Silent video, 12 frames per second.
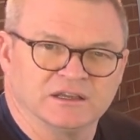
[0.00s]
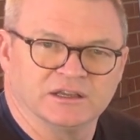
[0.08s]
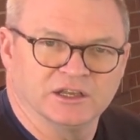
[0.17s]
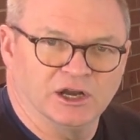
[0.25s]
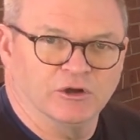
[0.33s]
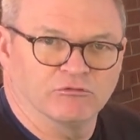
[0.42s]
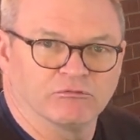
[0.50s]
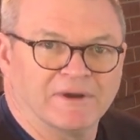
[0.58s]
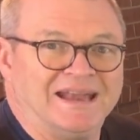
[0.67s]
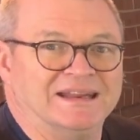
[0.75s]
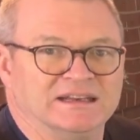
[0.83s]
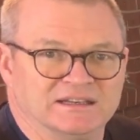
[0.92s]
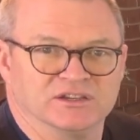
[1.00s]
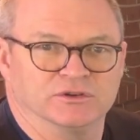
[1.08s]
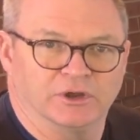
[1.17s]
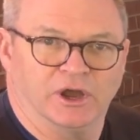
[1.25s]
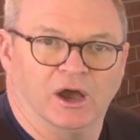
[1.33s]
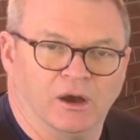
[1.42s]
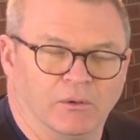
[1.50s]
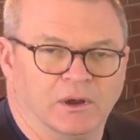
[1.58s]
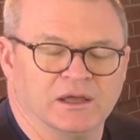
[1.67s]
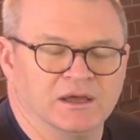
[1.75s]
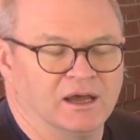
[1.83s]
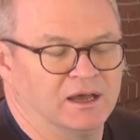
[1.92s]
you know, ready to go.
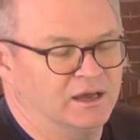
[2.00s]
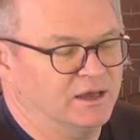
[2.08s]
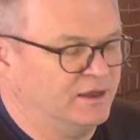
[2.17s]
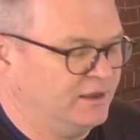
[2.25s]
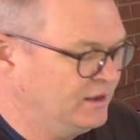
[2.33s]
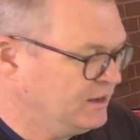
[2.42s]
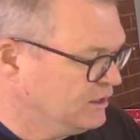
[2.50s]
Uh,